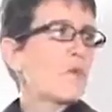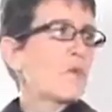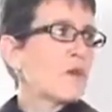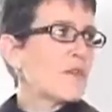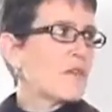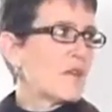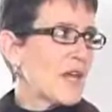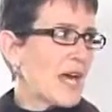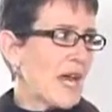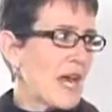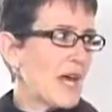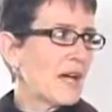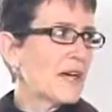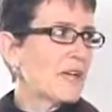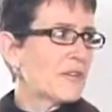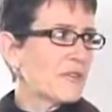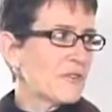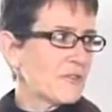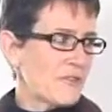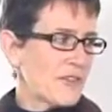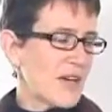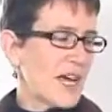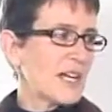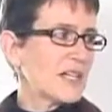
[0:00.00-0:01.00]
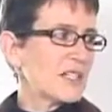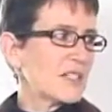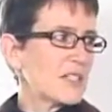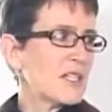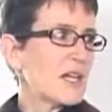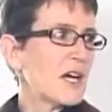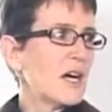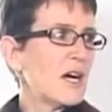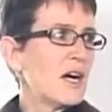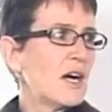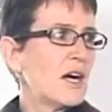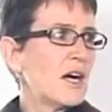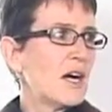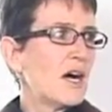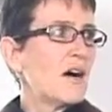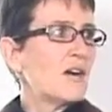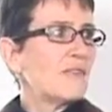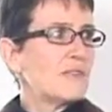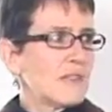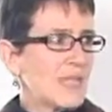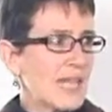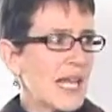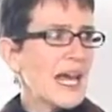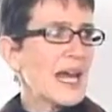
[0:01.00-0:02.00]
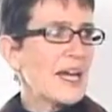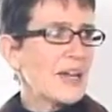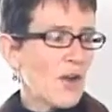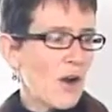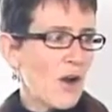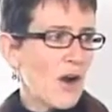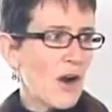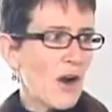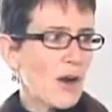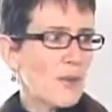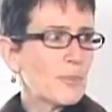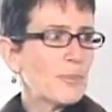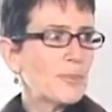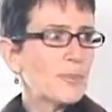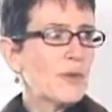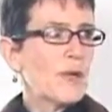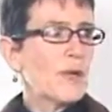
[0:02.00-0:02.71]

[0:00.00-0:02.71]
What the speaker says: what the health effects of lead are,